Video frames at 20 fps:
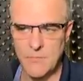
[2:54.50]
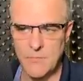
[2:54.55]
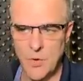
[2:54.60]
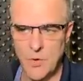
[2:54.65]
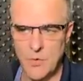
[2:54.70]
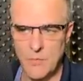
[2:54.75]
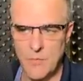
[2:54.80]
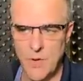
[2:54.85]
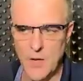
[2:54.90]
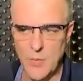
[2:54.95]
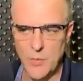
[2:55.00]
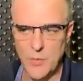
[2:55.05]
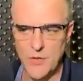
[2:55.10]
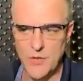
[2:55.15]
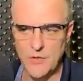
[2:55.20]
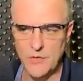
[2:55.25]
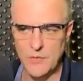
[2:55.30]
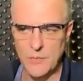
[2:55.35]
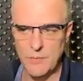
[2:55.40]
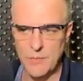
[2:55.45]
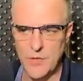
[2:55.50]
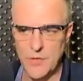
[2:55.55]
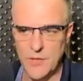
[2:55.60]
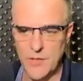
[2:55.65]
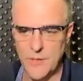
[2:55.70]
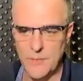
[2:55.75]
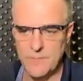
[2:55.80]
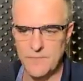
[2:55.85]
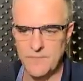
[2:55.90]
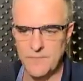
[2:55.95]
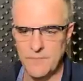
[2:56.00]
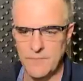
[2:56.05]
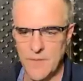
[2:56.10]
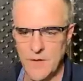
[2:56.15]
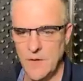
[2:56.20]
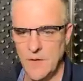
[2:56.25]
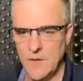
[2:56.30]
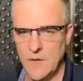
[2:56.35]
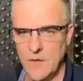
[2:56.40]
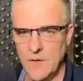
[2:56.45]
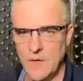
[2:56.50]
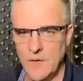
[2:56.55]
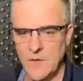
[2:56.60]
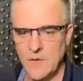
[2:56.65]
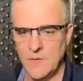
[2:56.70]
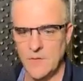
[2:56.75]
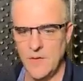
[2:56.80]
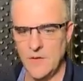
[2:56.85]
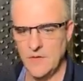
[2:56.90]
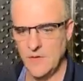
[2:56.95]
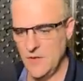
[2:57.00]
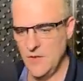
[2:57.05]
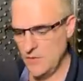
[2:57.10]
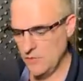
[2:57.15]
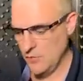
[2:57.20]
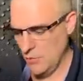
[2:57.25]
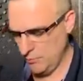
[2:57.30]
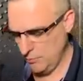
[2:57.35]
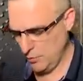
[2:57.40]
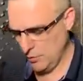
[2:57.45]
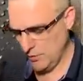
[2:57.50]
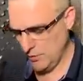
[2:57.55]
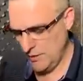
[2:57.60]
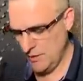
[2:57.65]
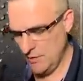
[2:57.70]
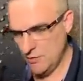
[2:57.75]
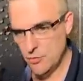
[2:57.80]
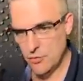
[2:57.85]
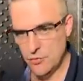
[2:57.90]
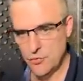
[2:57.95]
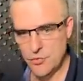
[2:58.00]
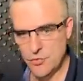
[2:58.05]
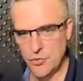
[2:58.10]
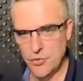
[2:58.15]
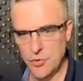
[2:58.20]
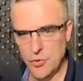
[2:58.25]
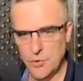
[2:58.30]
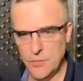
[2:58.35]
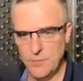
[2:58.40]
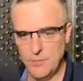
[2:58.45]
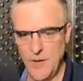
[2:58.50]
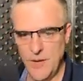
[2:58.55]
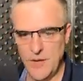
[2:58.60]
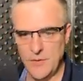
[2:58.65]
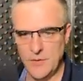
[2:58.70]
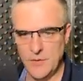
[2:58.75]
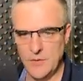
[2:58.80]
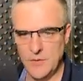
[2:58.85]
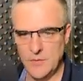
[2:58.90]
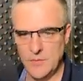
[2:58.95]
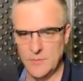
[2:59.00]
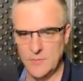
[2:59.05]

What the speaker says: on my Windows computer. So as an example, in Control Panel,